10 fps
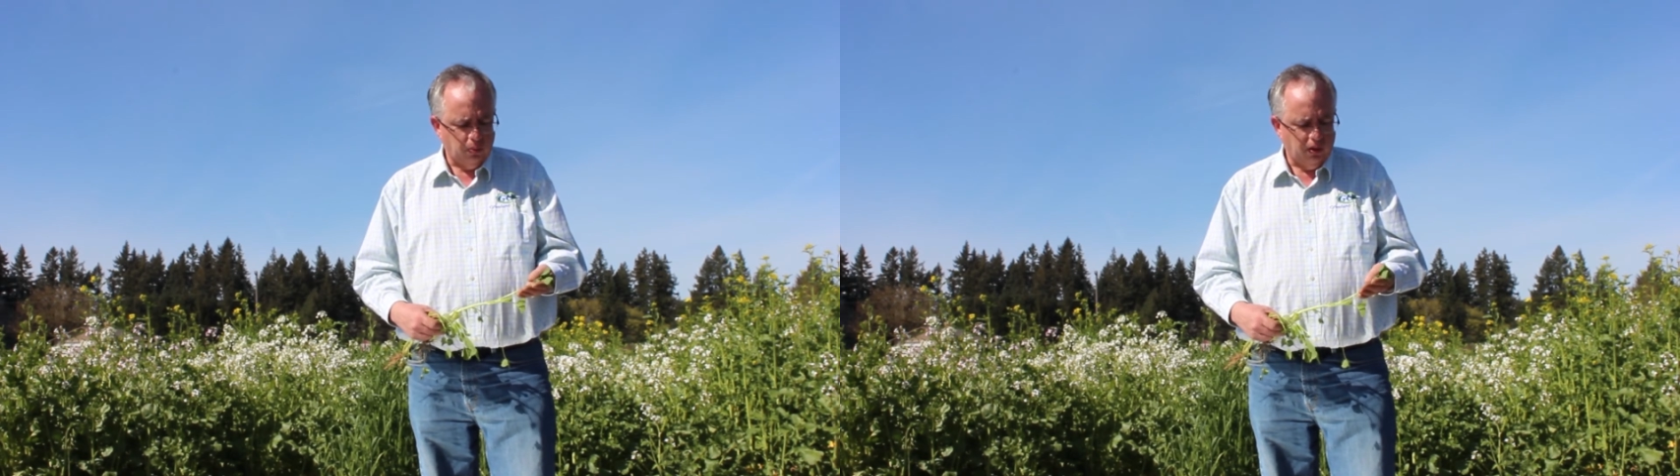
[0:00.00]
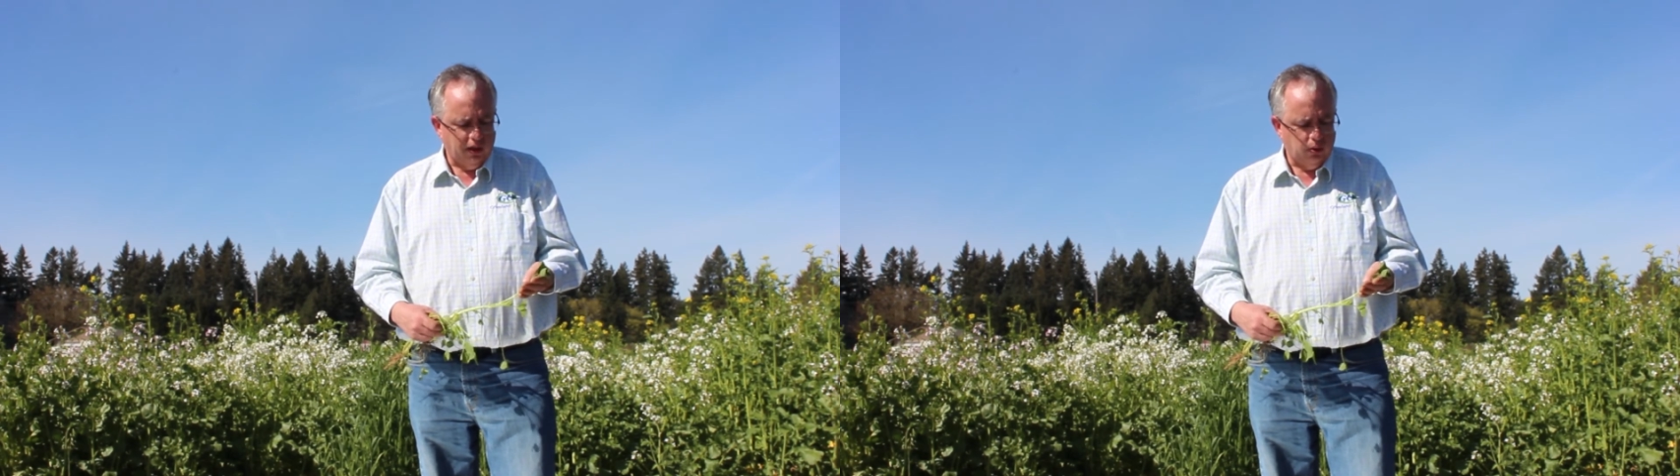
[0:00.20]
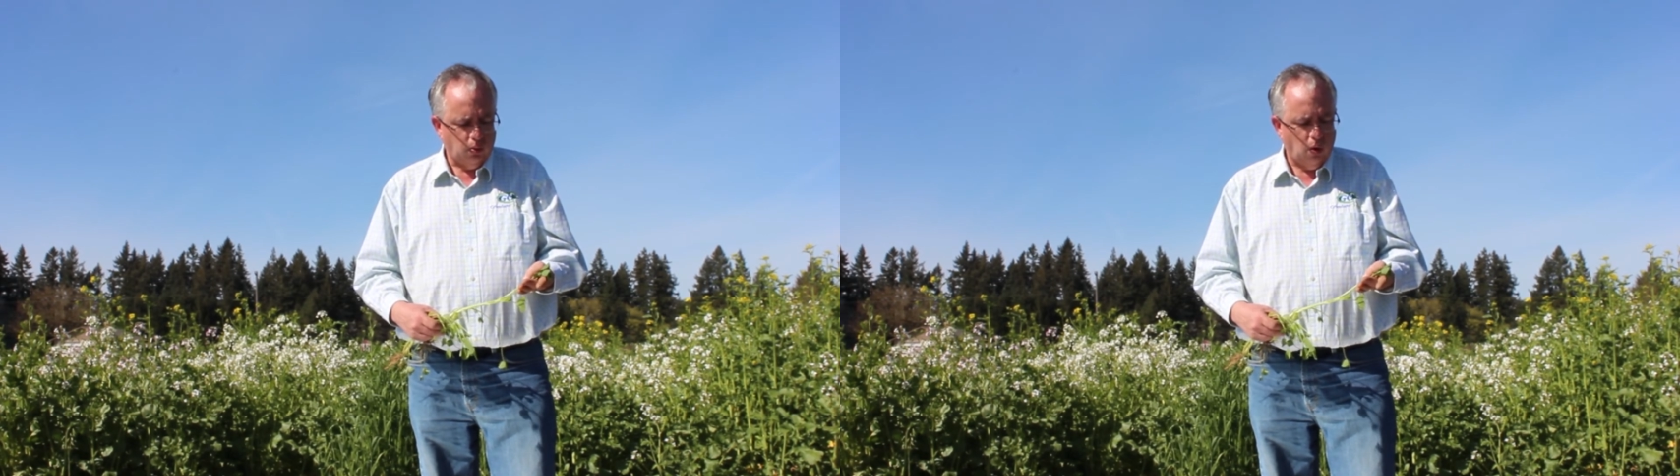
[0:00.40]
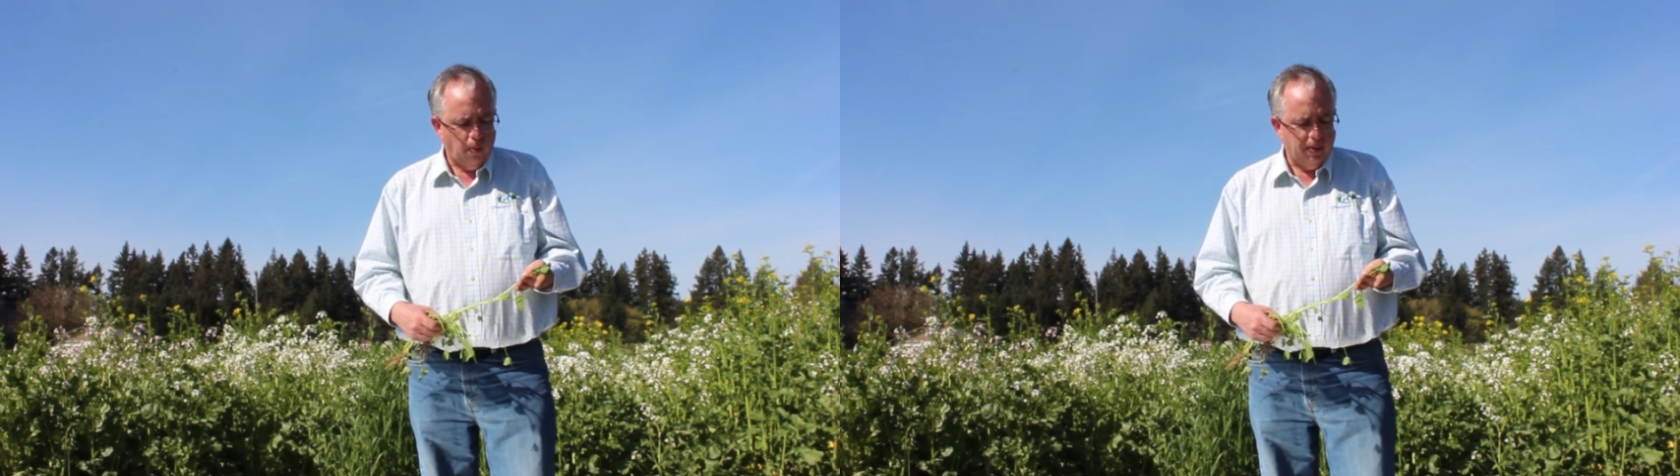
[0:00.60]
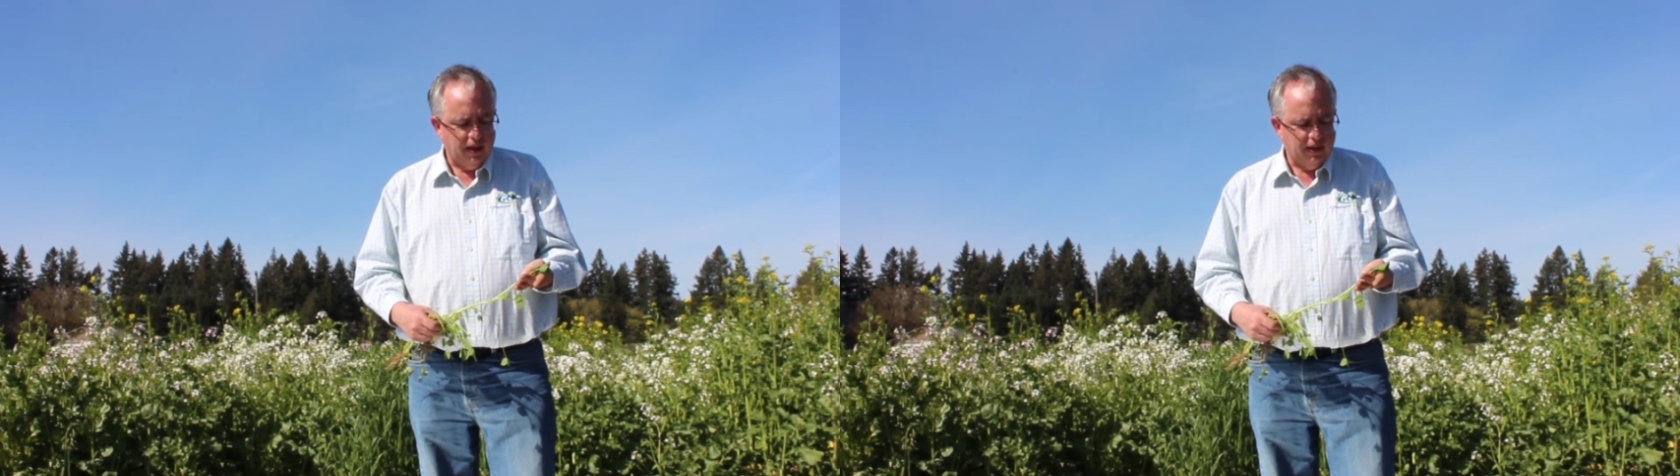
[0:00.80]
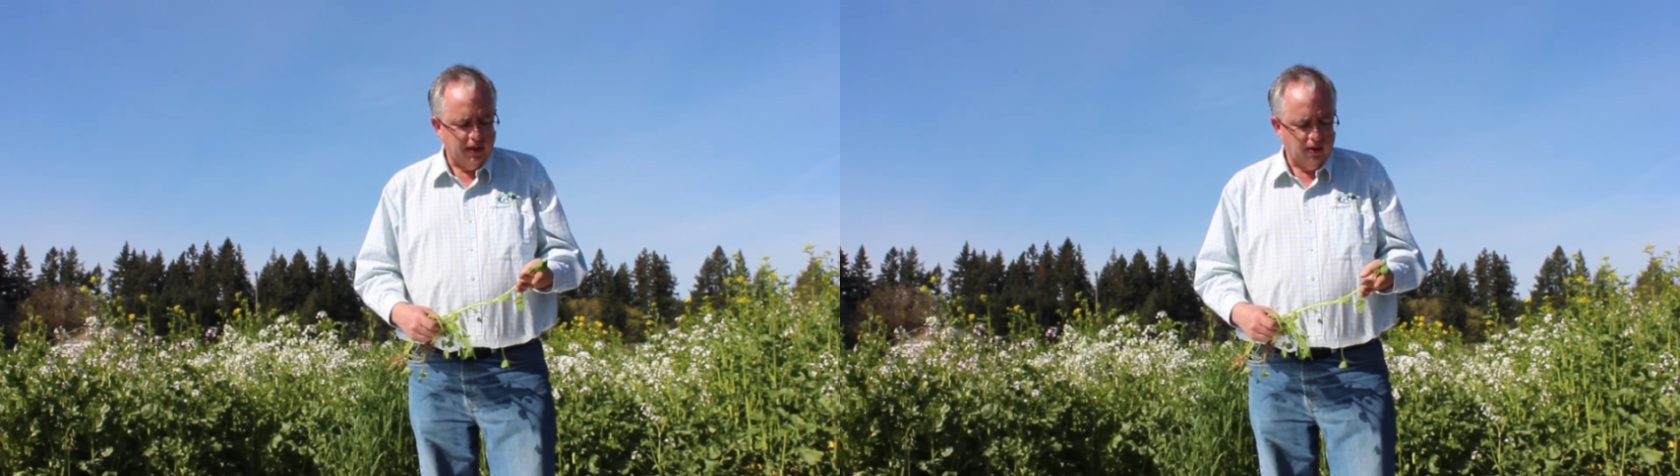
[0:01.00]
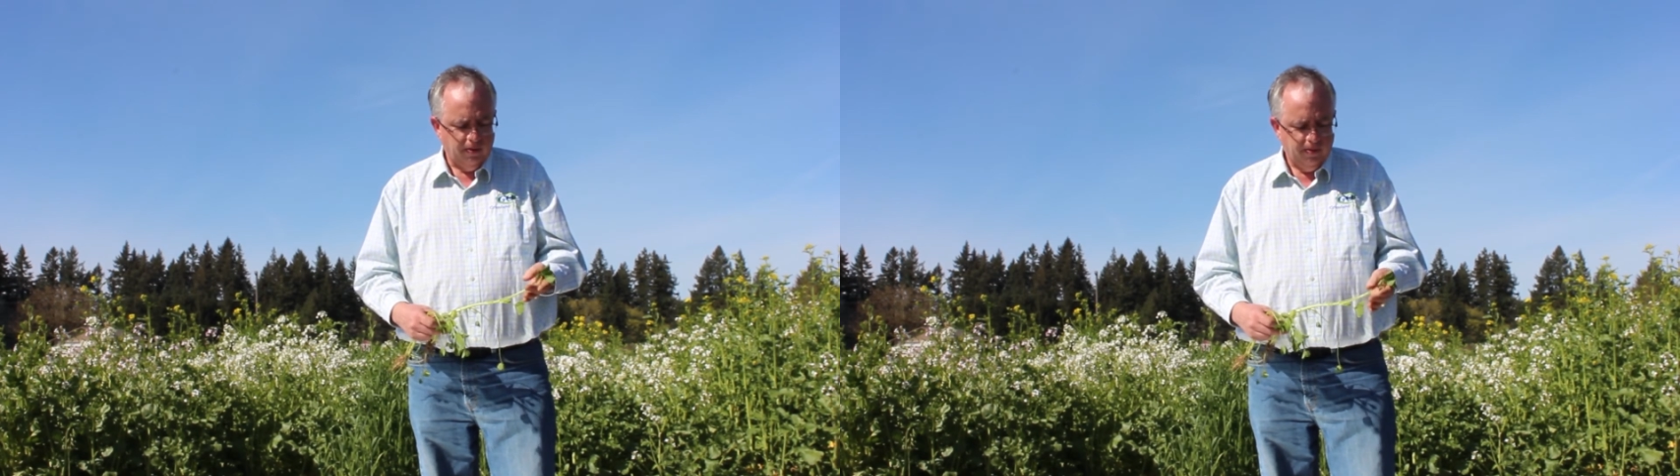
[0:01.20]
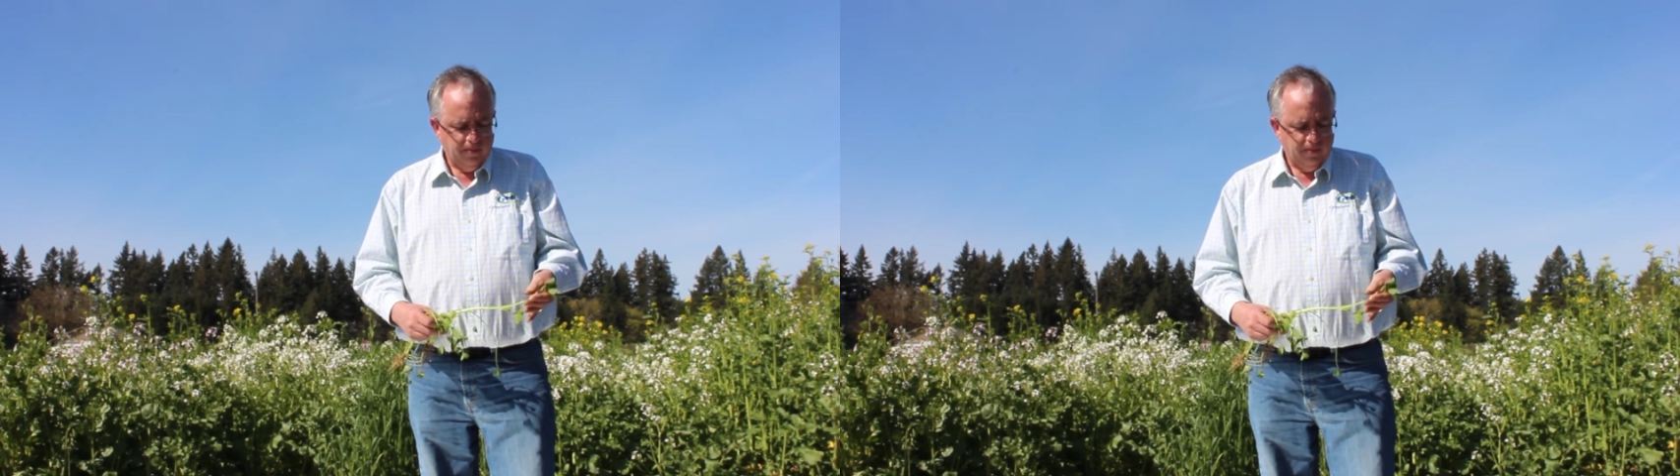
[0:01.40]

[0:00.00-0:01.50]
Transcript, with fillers: to really grow a big deer.